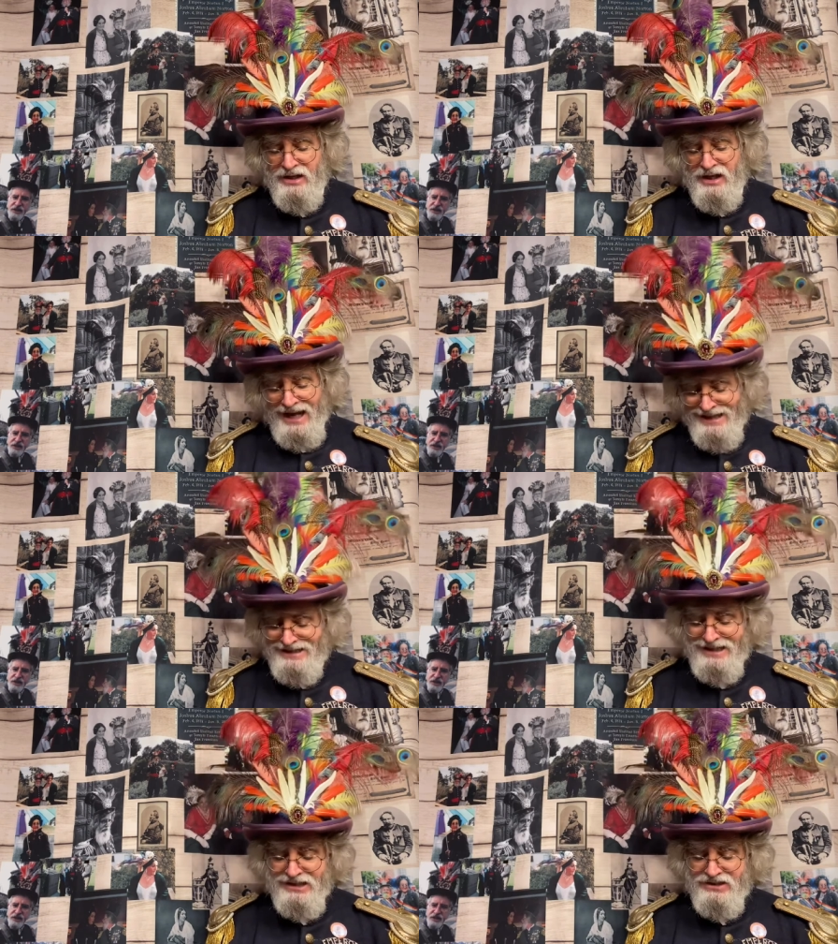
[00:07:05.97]

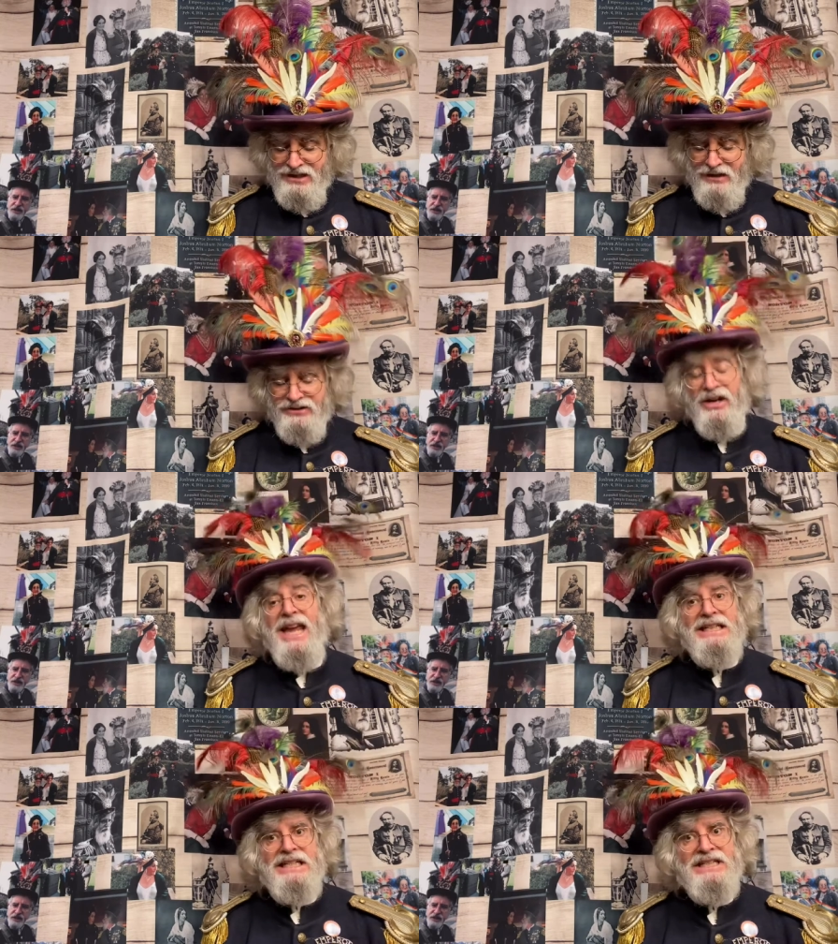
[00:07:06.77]
18, oh, sorry,
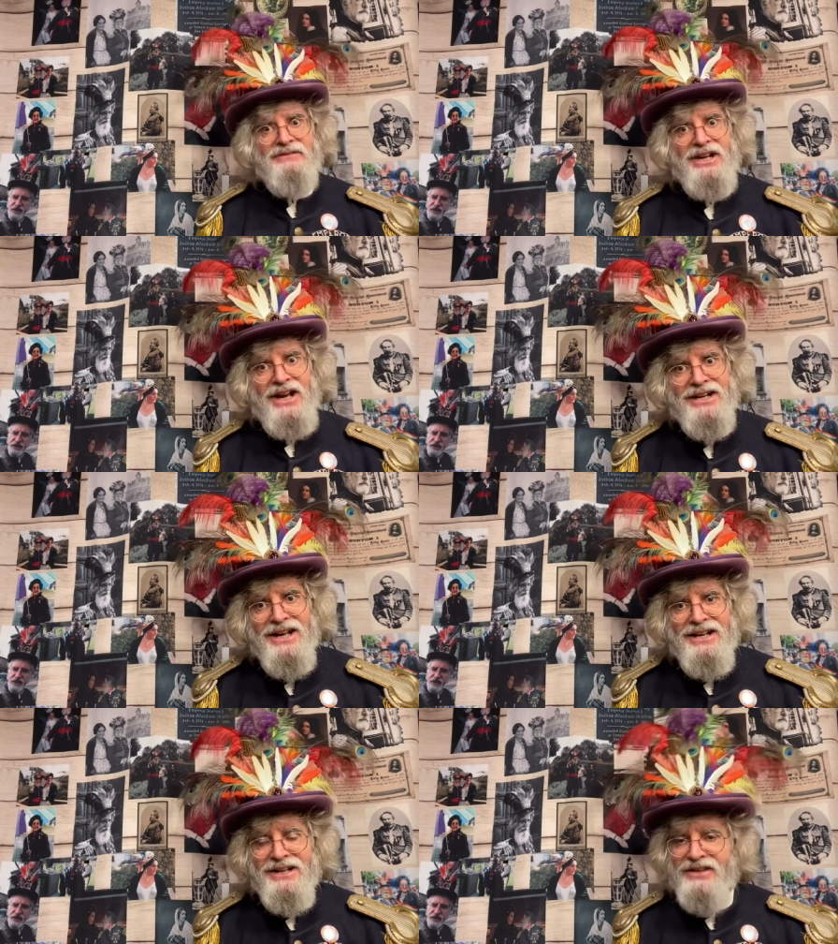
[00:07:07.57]
1879,
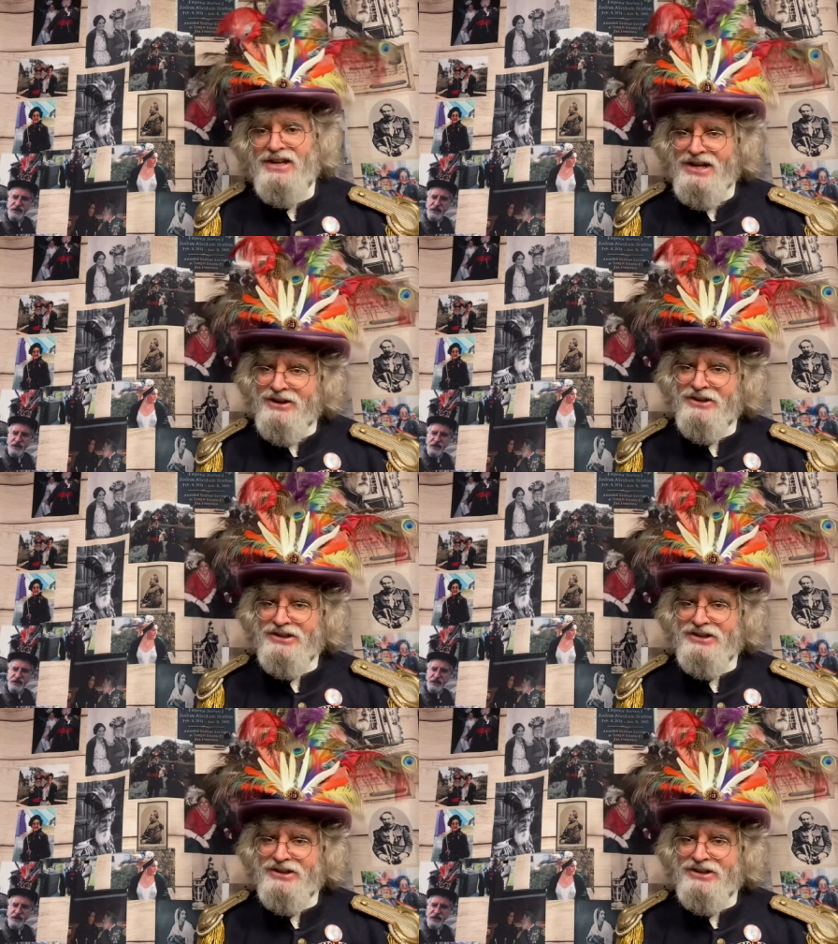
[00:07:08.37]
the year